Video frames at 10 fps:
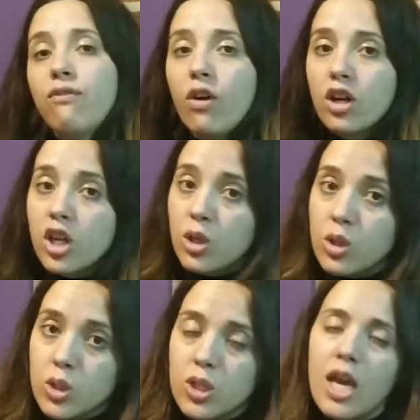
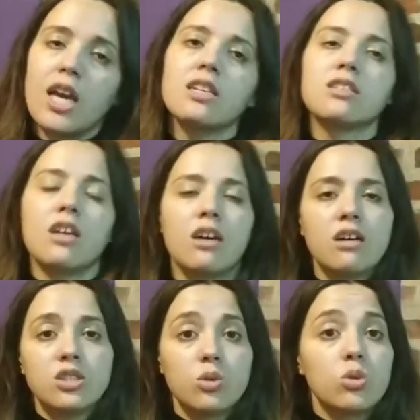focus, yes,
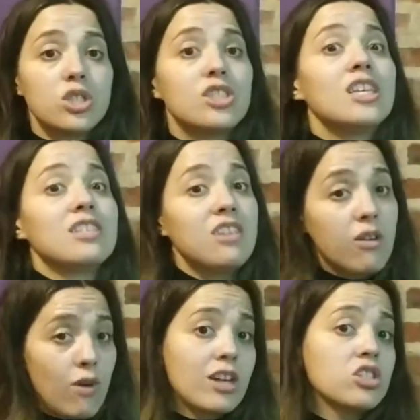uh, towards this
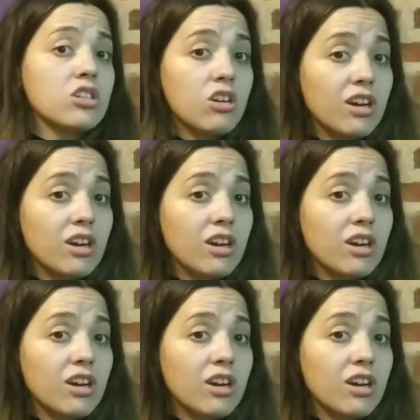direction,